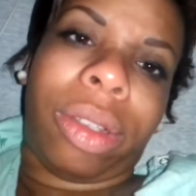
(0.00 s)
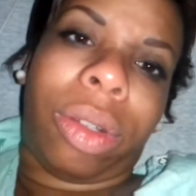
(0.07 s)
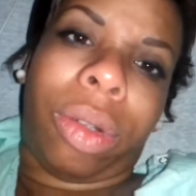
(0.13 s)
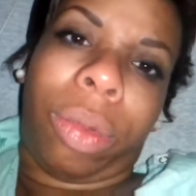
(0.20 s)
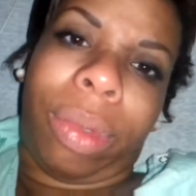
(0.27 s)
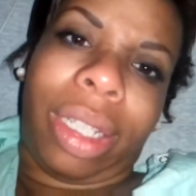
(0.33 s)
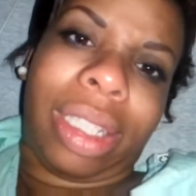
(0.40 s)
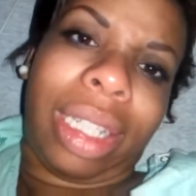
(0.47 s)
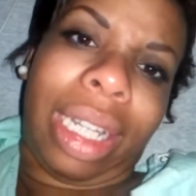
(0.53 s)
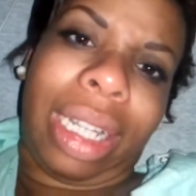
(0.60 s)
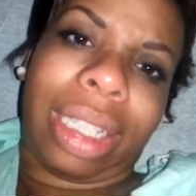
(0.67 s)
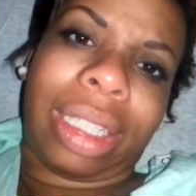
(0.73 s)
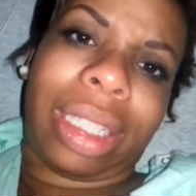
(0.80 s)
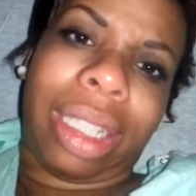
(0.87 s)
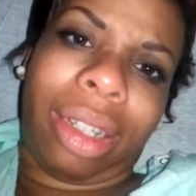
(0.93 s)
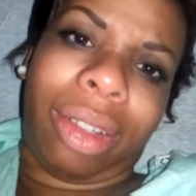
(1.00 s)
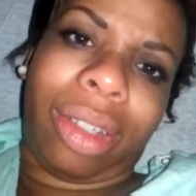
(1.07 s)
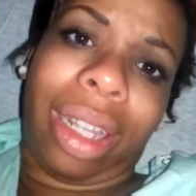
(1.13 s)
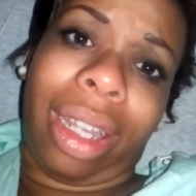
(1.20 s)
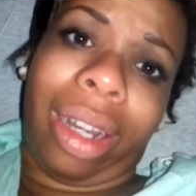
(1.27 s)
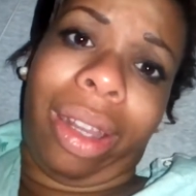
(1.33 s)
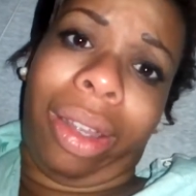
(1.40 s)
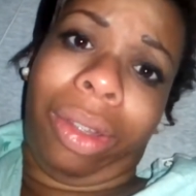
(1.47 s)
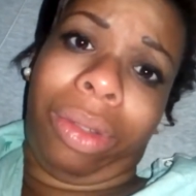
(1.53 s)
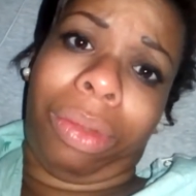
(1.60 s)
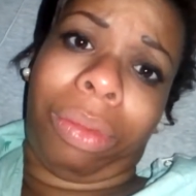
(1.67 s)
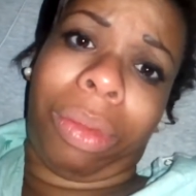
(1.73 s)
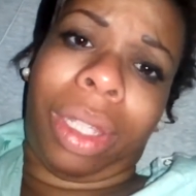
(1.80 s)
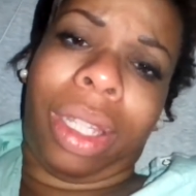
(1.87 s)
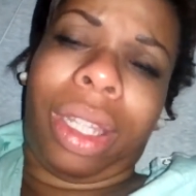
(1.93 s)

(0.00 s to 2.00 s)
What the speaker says: Or wait till I settle down at home.